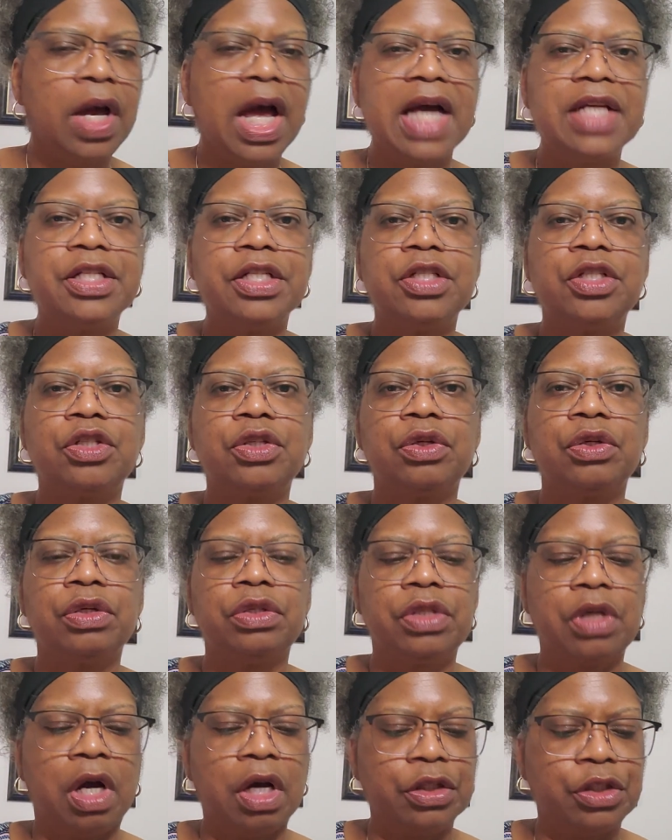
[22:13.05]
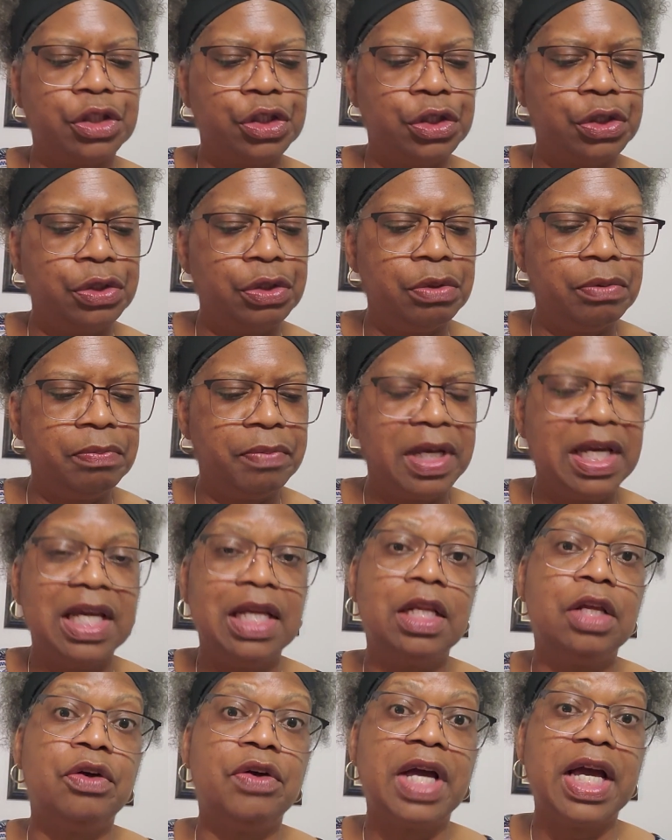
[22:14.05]
I just talked to you,
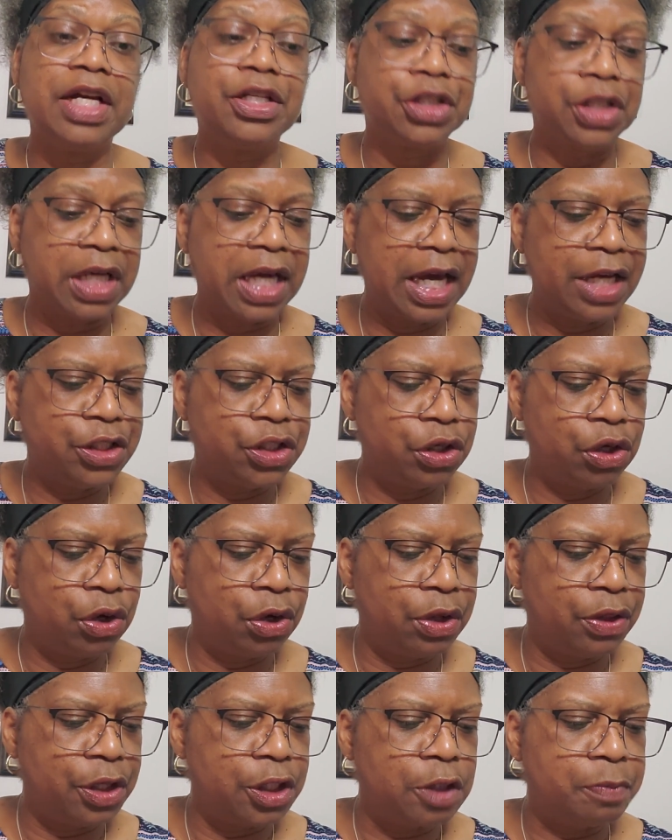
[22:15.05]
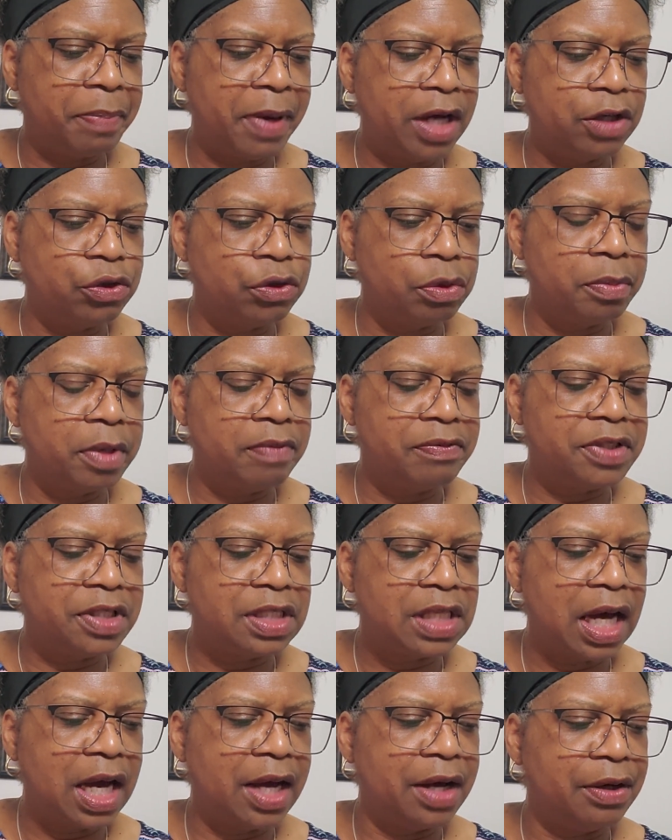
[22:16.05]
get a little education on the spectrum of
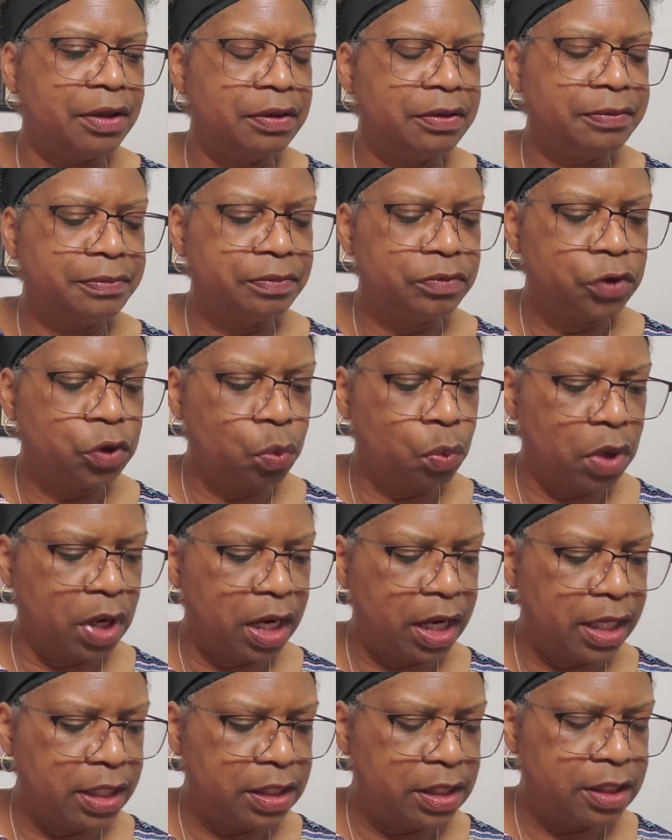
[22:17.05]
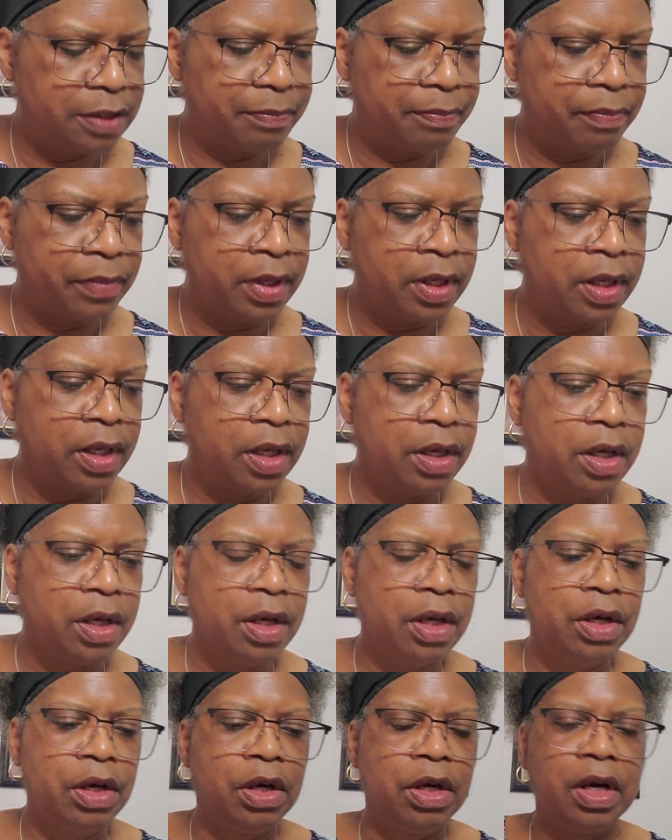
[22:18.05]
style wines
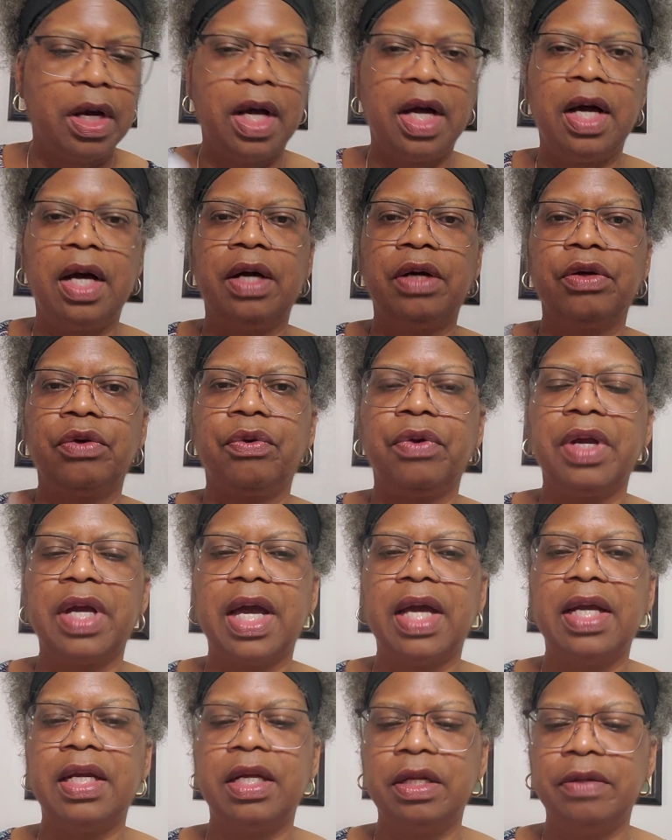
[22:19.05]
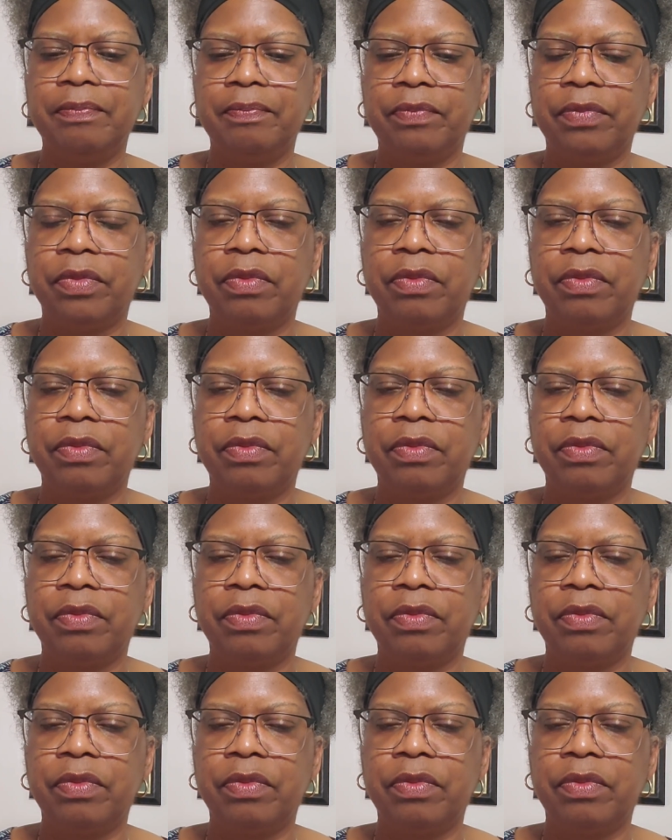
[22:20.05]
created